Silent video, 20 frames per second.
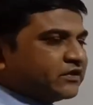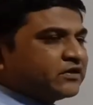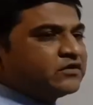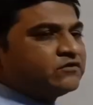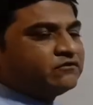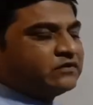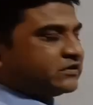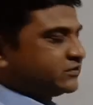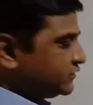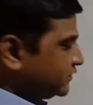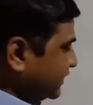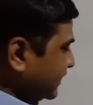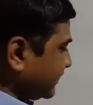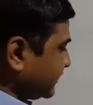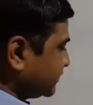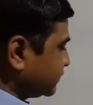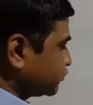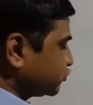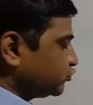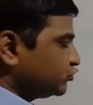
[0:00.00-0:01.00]
Well, I
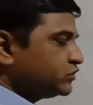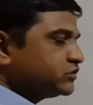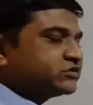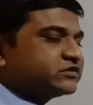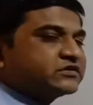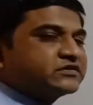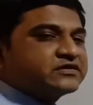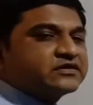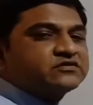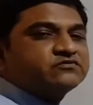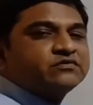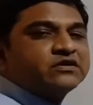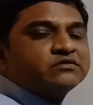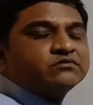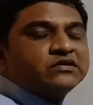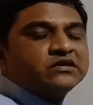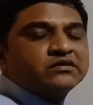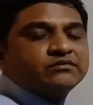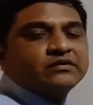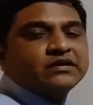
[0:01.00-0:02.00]
can show the 6 as 1
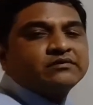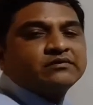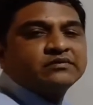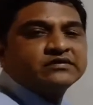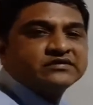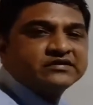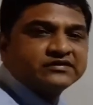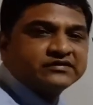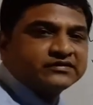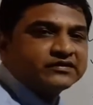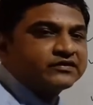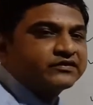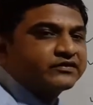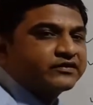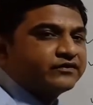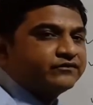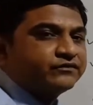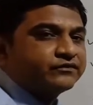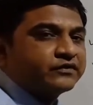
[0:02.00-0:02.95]
multiplied by 6 itself.